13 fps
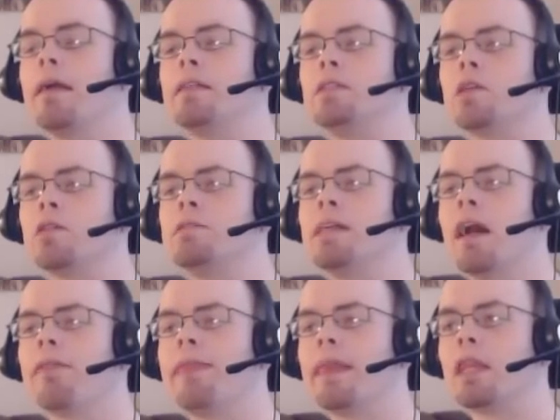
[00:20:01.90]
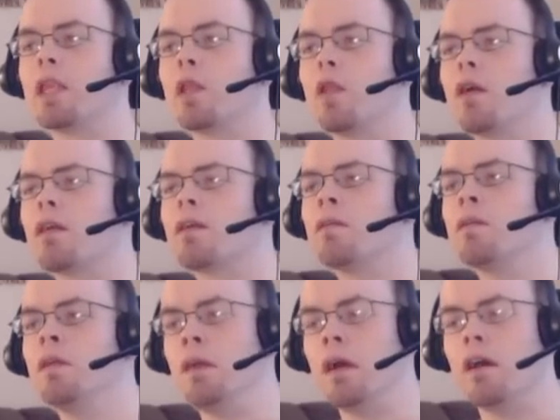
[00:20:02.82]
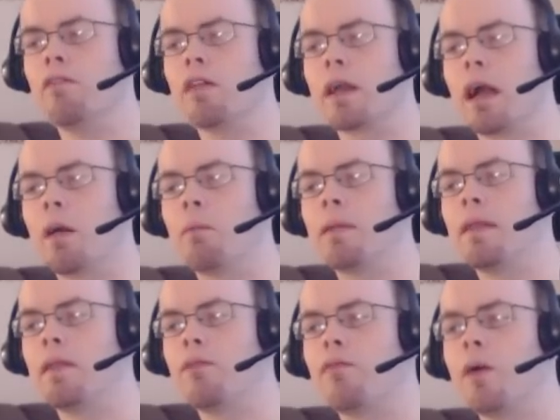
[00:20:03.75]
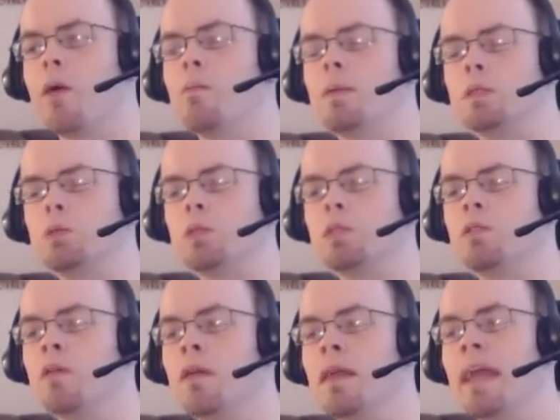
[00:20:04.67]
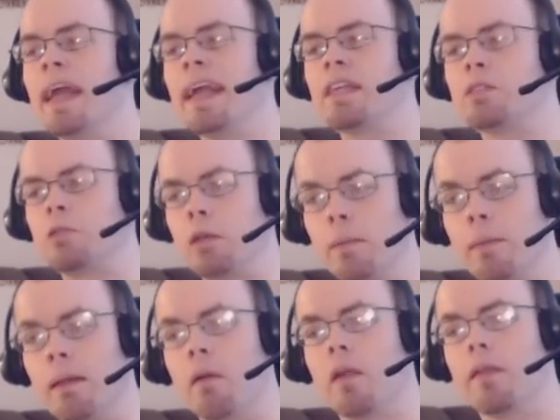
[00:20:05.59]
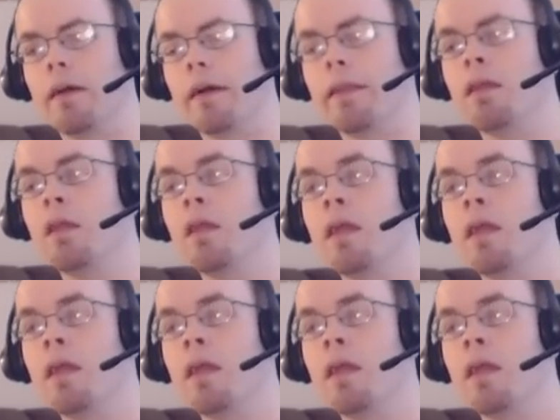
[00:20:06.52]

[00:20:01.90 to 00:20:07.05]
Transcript: it turns out that the look of the Goblin in the film, which was extremely well done,